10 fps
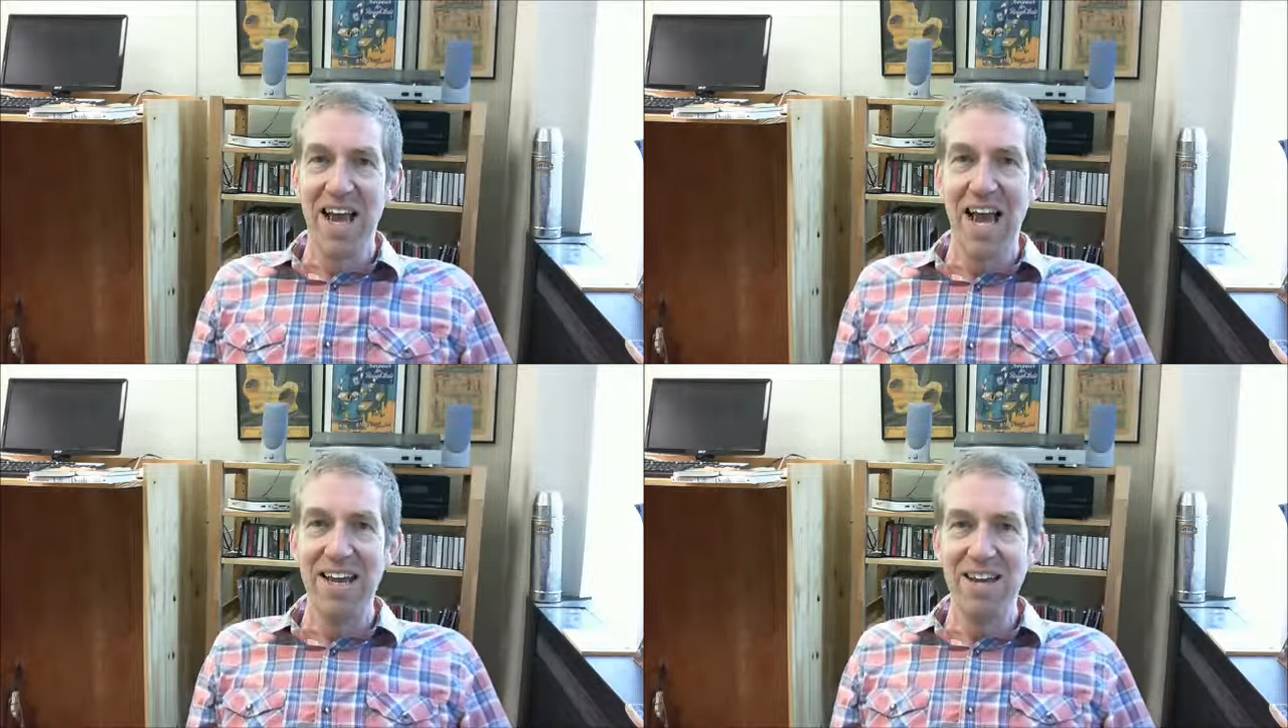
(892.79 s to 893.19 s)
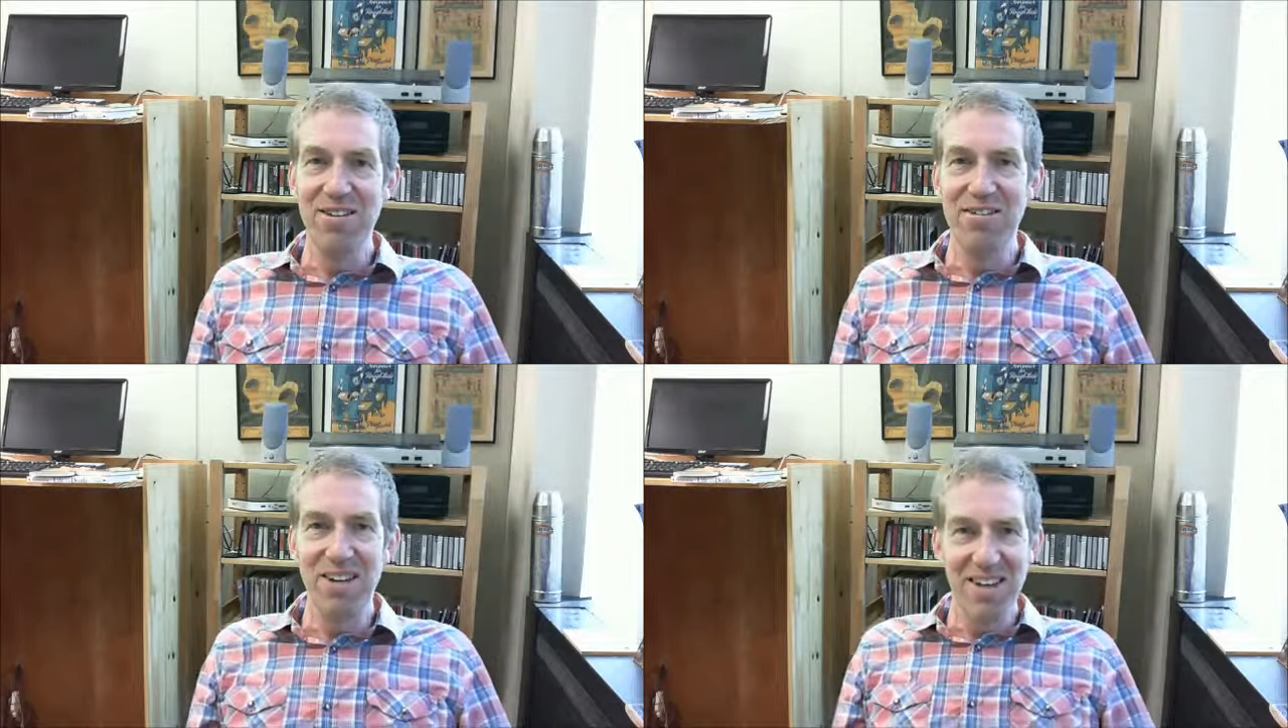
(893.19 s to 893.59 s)
and
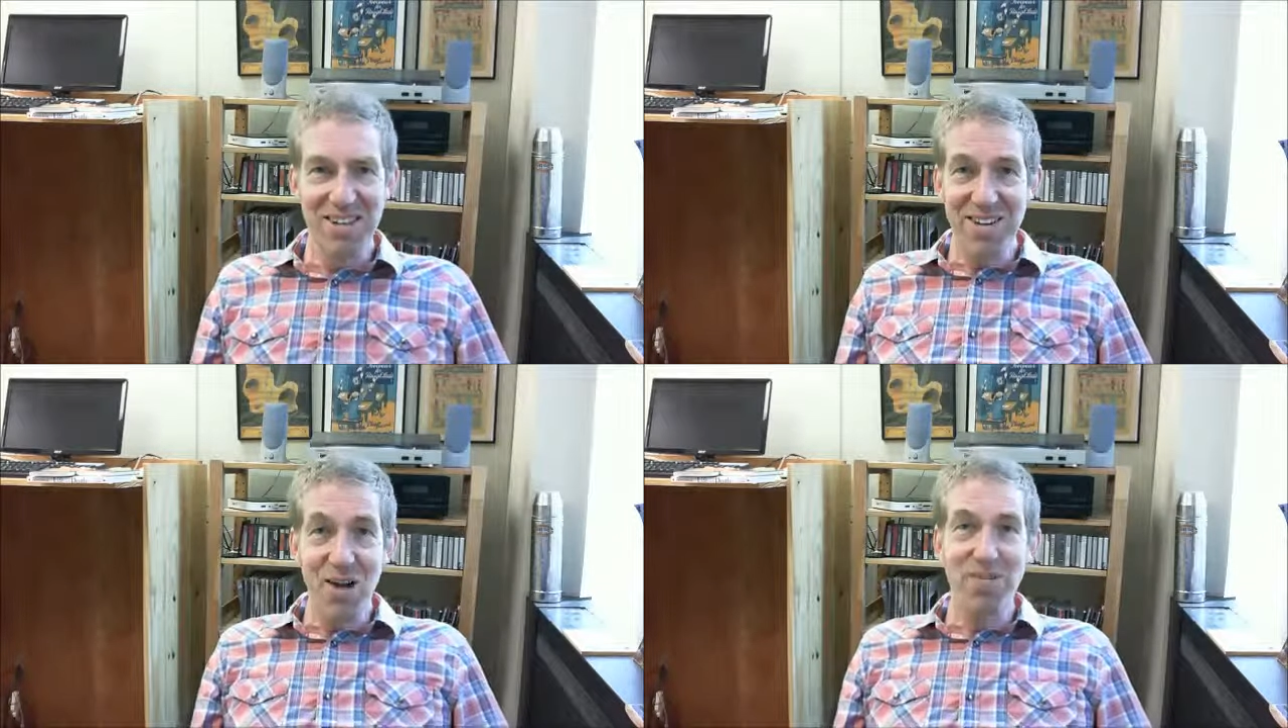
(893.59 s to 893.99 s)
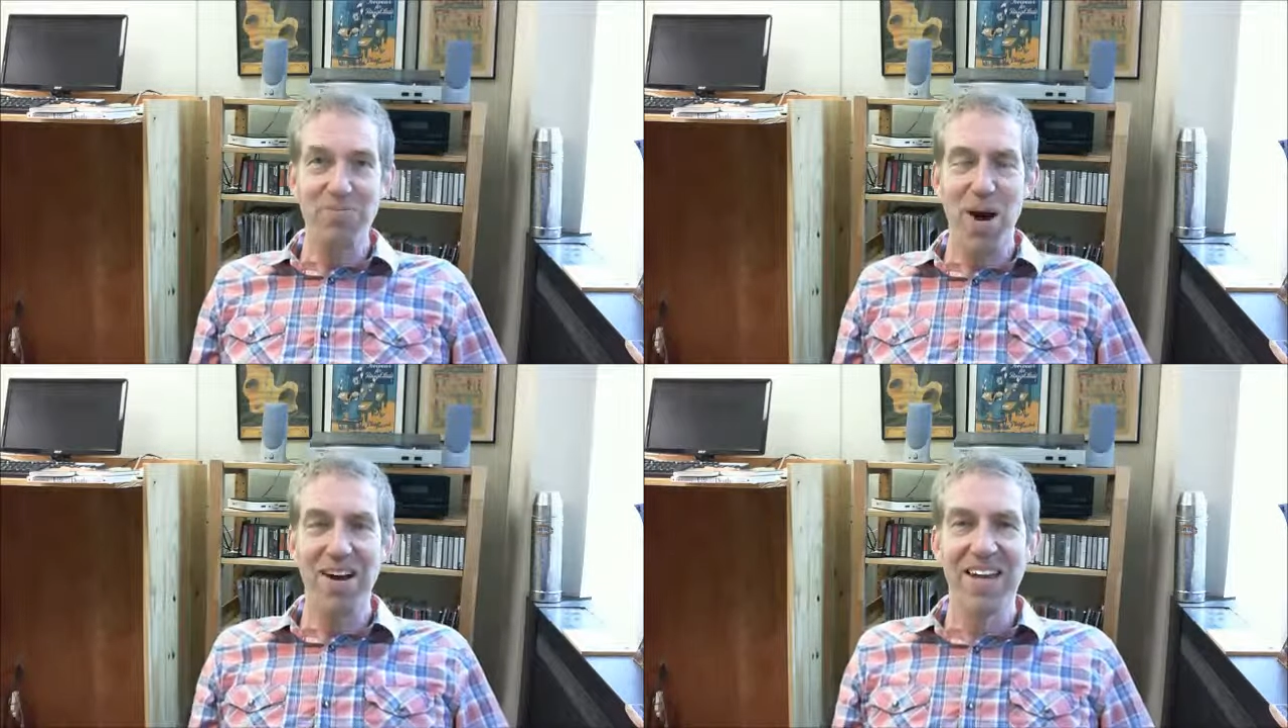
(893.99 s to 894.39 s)
instantly stops
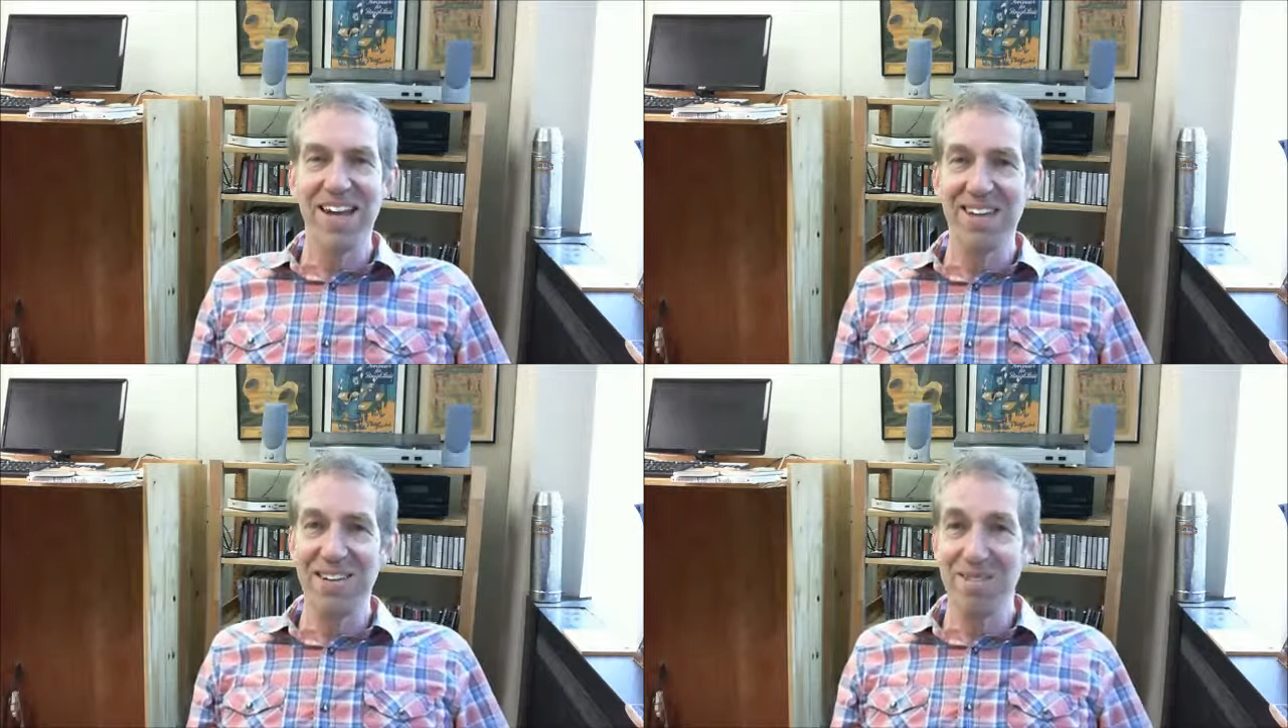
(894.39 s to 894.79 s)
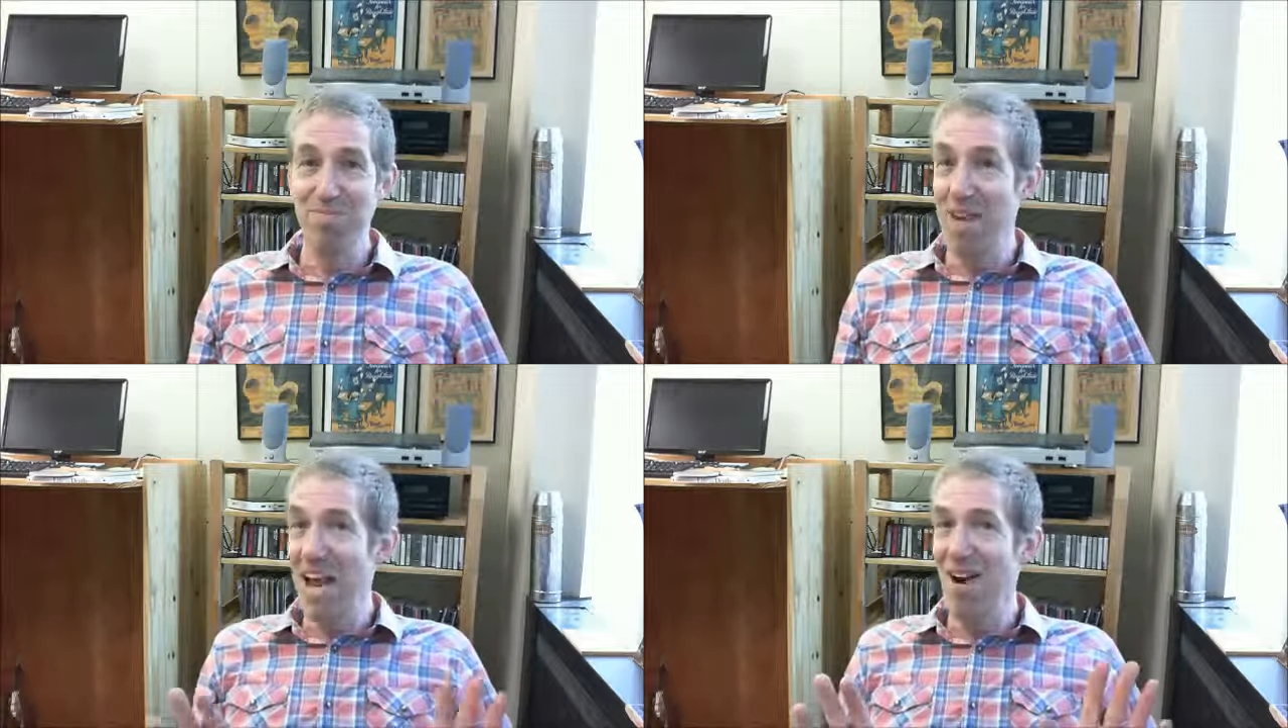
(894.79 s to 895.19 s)
barking and says,
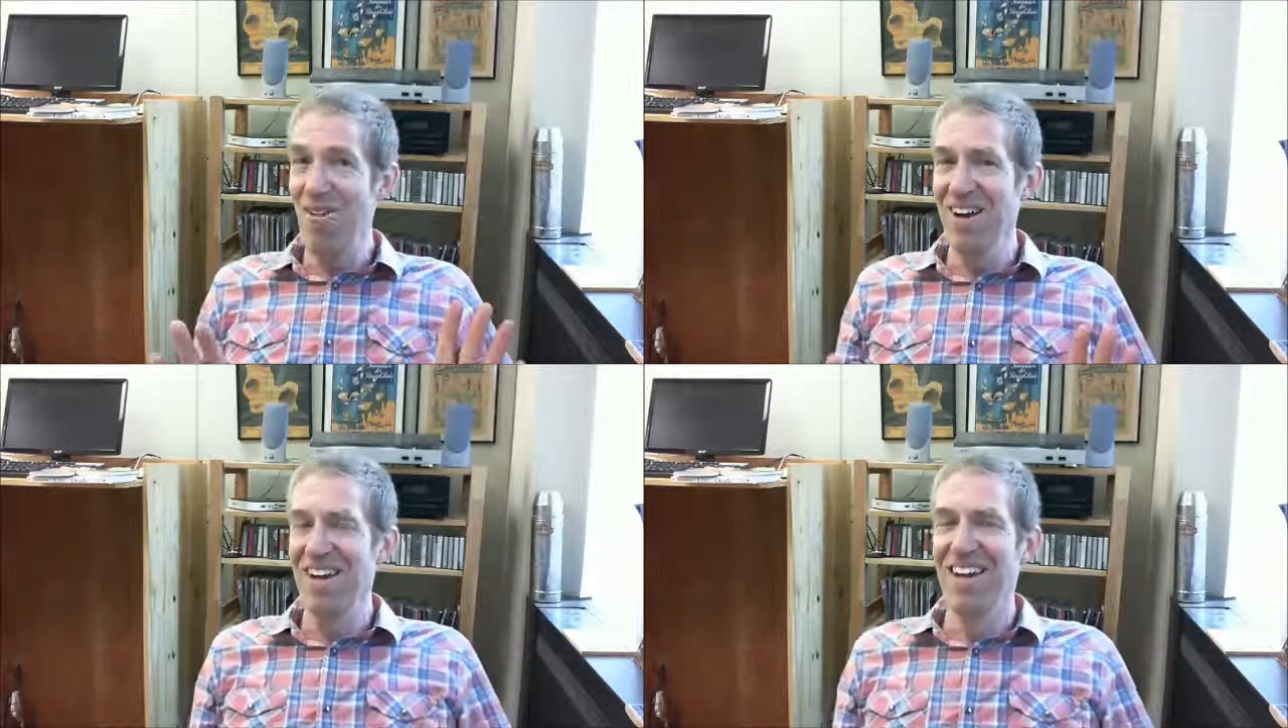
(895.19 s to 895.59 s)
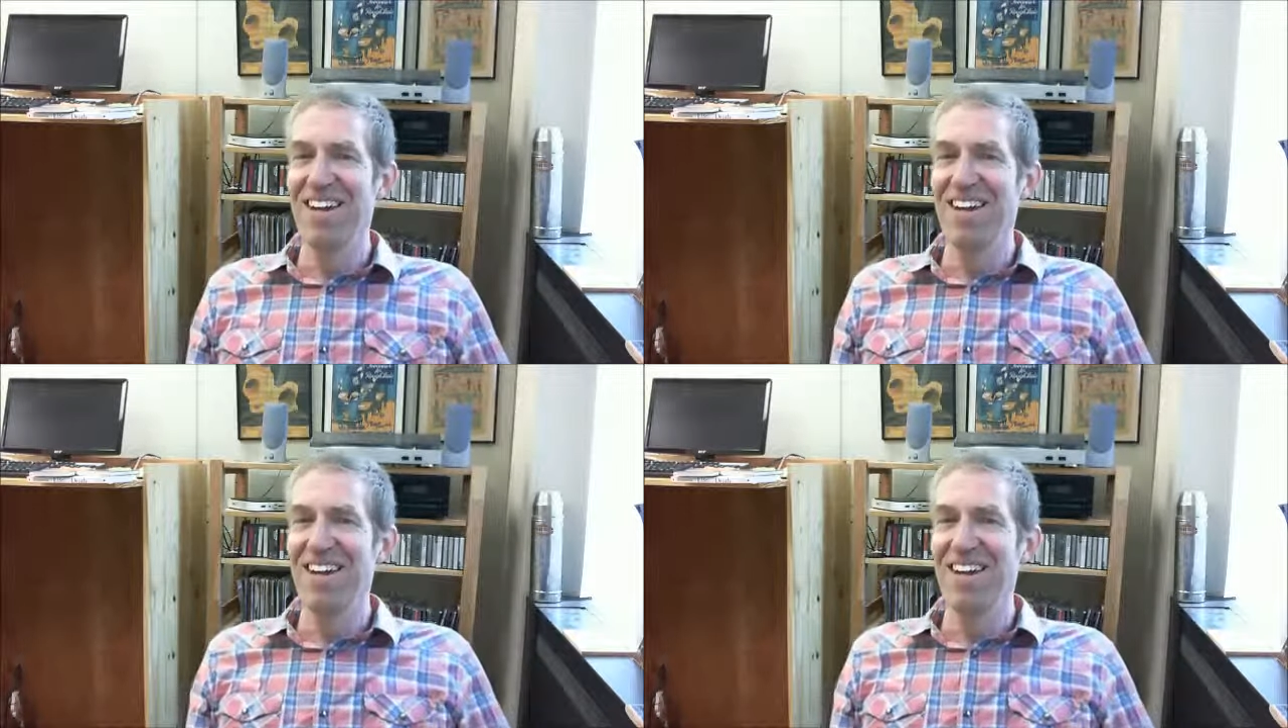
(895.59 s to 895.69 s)
meow!